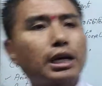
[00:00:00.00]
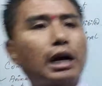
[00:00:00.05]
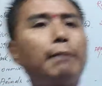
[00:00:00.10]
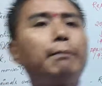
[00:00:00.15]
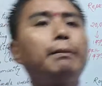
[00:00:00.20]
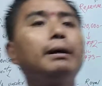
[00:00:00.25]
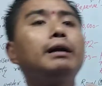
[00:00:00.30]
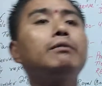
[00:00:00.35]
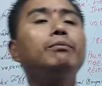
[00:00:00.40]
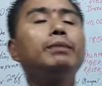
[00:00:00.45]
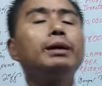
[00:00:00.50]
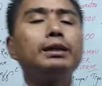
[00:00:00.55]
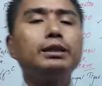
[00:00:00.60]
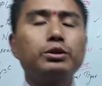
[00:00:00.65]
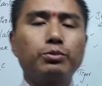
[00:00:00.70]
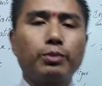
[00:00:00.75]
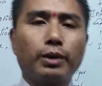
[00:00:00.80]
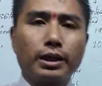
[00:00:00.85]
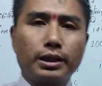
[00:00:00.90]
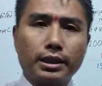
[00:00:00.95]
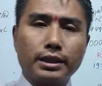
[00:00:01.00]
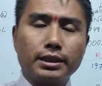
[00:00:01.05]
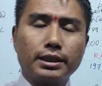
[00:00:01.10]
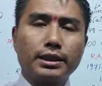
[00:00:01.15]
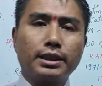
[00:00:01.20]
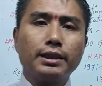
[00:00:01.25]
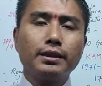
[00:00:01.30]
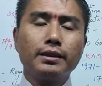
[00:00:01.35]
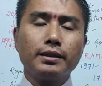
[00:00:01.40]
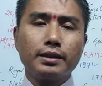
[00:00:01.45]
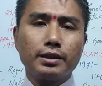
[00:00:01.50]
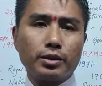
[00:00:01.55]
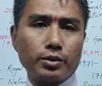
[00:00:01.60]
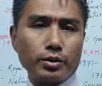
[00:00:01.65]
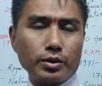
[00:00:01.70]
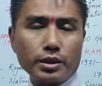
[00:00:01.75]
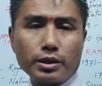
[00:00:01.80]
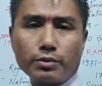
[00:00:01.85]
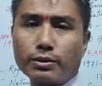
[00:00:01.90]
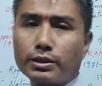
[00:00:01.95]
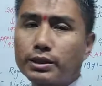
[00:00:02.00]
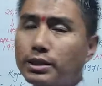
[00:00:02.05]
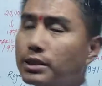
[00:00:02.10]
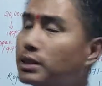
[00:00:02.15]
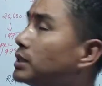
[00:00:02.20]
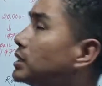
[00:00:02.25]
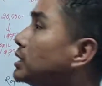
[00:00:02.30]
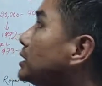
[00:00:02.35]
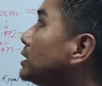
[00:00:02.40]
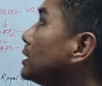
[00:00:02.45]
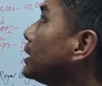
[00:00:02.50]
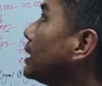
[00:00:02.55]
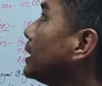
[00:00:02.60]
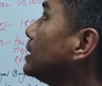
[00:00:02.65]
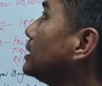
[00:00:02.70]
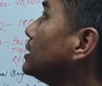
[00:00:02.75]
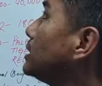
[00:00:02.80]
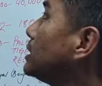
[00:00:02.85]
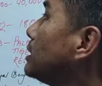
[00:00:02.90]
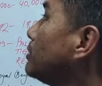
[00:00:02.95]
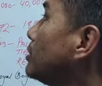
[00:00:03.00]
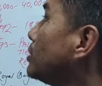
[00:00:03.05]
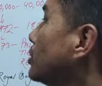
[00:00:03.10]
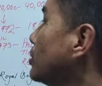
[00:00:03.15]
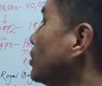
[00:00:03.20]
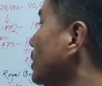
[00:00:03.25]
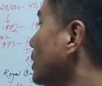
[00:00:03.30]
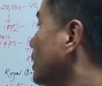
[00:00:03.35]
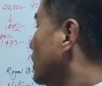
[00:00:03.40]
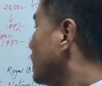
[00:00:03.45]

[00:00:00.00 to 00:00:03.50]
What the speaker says: amendments were done in, it was initiated in 1972,